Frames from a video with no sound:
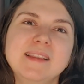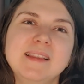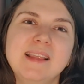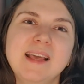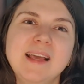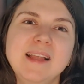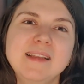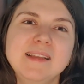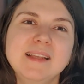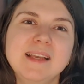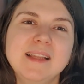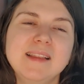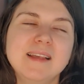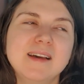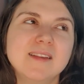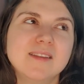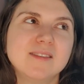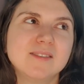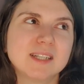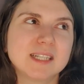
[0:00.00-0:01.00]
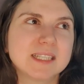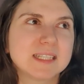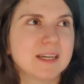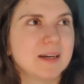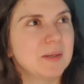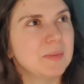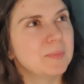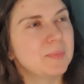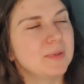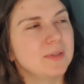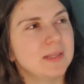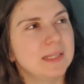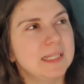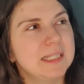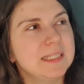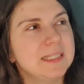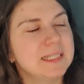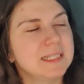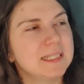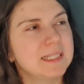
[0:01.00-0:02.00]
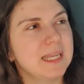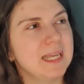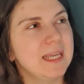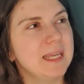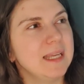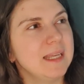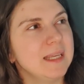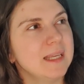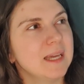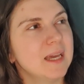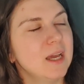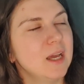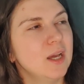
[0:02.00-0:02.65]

Then another example, let's say